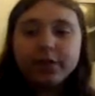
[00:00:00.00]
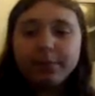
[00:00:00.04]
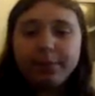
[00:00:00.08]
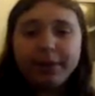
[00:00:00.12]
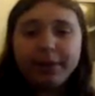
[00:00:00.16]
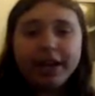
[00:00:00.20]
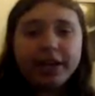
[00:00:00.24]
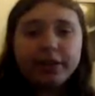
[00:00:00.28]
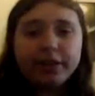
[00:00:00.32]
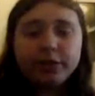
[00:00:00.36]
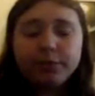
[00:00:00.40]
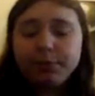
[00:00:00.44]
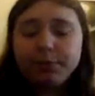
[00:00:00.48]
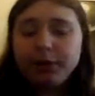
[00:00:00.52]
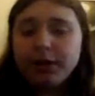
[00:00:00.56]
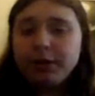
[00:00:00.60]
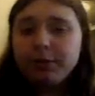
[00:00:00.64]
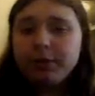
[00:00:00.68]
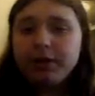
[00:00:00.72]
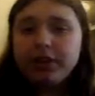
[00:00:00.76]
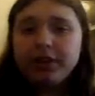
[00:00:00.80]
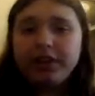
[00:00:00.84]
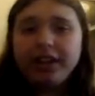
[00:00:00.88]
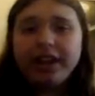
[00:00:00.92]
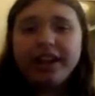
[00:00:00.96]
But yeah, it's pretty
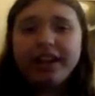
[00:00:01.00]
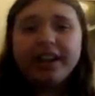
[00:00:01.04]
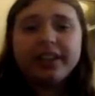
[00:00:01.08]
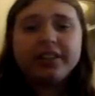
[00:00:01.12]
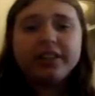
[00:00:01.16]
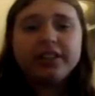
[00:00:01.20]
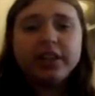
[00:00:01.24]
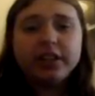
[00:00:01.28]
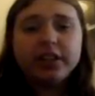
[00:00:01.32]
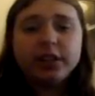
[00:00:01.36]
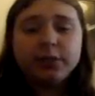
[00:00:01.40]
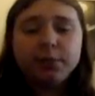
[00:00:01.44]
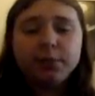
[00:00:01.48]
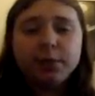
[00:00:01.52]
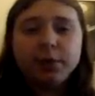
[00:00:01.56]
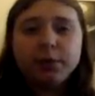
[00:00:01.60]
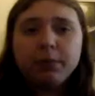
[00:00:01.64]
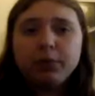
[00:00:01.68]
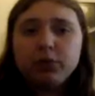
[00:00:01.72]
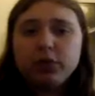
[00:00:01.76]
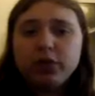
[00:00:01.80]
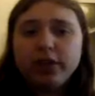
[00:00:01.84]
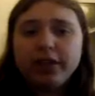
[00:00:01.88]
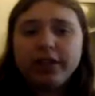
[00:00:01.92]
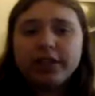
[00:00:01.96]
much, like I said, it's pretty
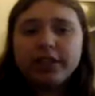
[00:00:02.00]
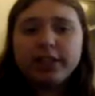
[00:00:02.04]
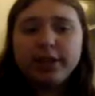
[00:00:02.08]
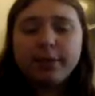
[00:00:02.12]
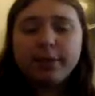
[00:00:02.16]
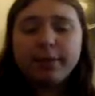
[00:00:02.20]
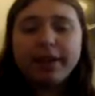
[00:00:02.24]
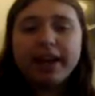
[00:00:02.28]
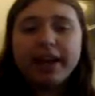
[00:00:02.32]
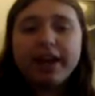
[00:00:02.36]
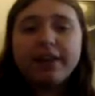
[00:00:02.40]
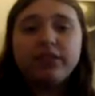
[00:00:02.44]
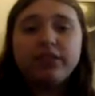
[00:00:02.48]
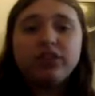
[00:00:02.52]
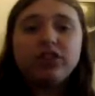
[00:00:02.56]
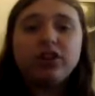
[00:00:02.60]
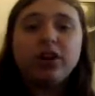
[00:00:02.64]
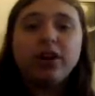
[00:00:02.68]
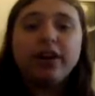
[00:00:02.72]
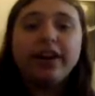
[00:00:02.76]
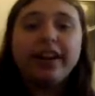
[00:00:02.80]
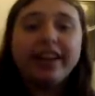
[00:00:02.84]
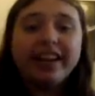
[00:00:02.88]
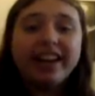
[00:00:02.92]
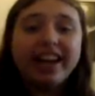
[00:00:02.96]
much all I can say about
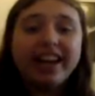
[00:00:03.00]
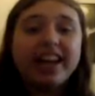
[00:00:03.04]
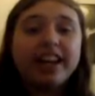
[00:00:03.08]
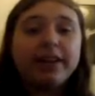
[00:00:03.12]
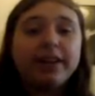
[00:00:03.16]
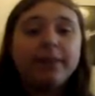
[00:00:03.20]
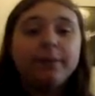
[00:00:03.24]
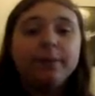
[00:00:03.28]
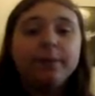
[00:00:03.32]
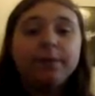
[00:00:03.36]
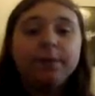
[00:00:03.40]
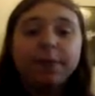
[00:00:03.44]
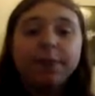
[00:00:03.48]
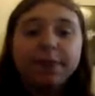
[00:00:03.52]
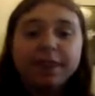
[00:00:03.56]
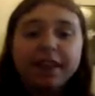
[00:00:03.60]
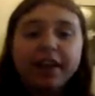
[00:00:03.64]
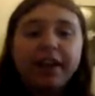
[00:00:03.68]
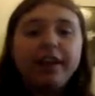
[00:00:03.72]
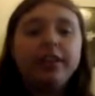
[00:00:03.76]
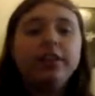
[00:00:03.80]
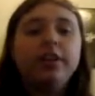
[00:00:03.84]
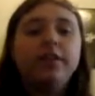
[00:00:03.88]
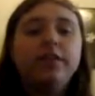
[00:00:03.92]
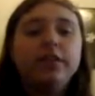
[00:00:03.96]
Avatar. Again,
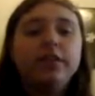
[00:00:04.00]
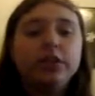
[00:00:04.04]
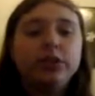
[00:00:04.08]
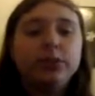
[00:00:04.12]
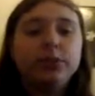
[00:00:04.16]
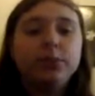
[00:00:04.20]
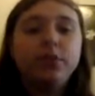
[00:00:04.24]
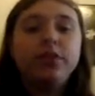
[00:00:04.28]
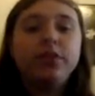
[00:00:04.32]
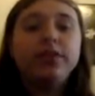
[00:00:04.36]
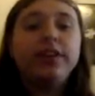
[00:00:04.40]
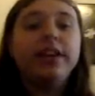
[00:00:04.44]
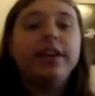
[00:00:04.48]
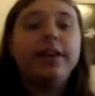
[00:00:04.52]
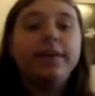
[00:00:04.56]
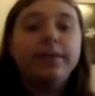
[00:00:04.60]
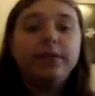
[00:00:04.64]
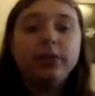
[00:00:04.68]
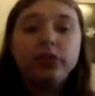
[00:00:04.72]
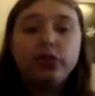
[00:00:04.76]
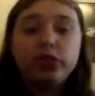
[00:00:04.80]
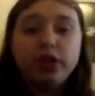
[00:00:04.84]
I love this movie.